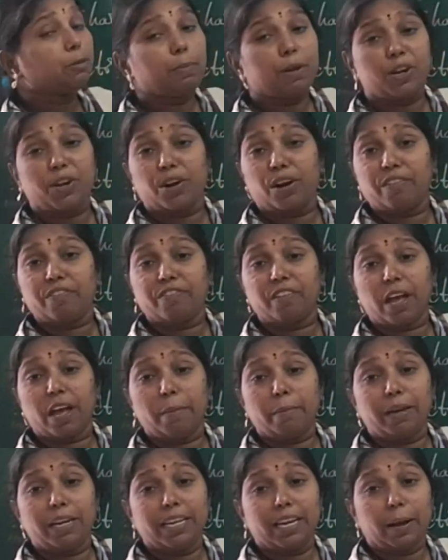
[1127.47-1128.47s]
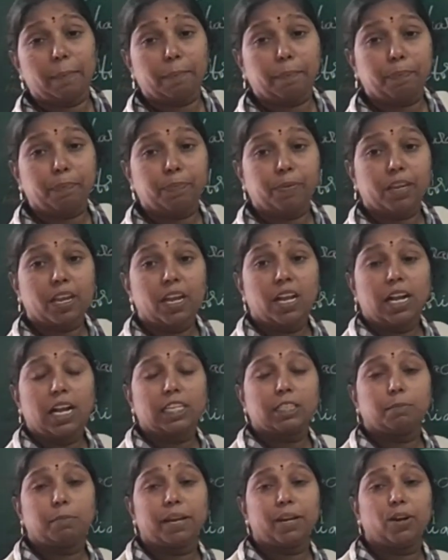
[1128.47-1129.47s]
Husband of Amelia.
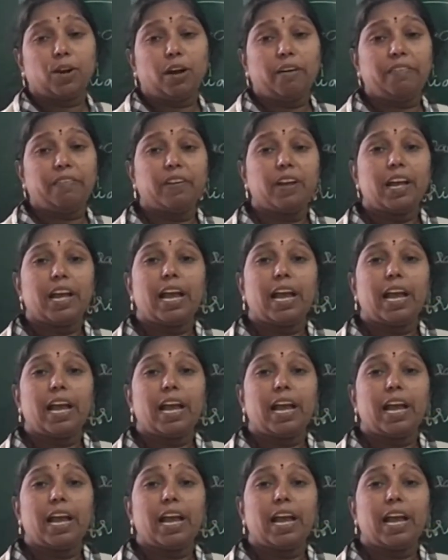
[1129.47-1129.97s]
Husband of